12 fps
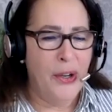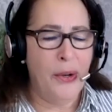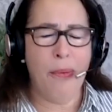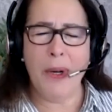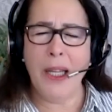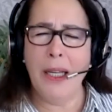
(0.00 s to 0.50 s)

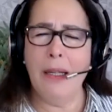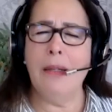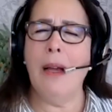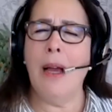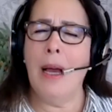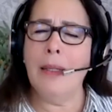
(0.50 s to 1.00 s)
who
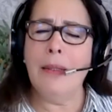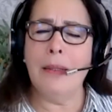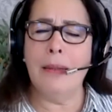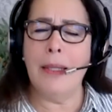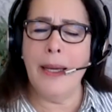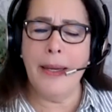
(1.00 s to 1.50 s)
really has
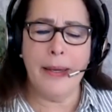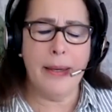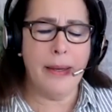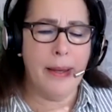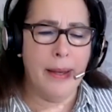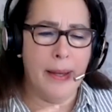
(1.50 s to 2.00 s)
to take
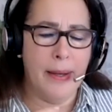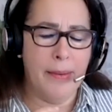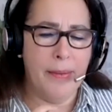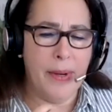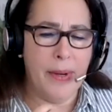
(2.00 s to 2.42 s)
a